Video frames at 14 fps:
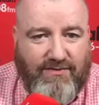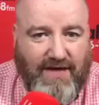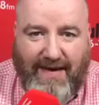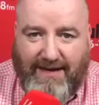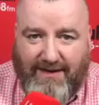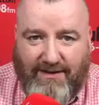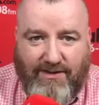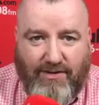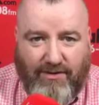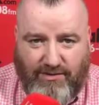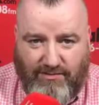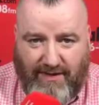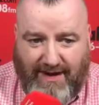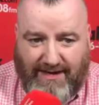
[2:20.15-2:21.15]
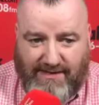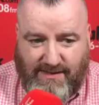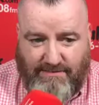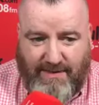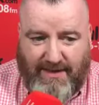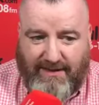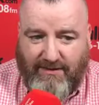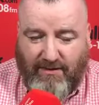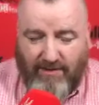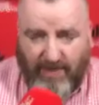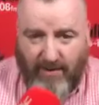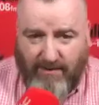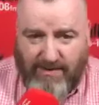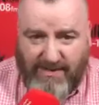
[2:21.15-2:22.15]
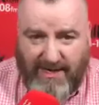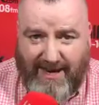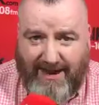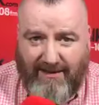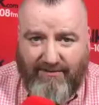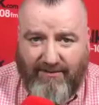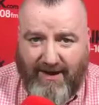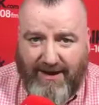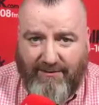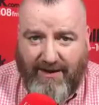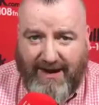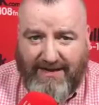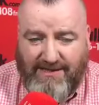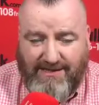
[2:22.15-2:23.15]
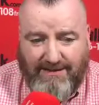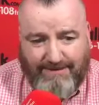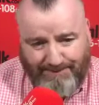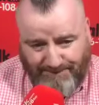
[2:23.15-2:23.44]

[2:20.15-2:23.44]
to add in cooked rice and make it look almost an egg fried rice.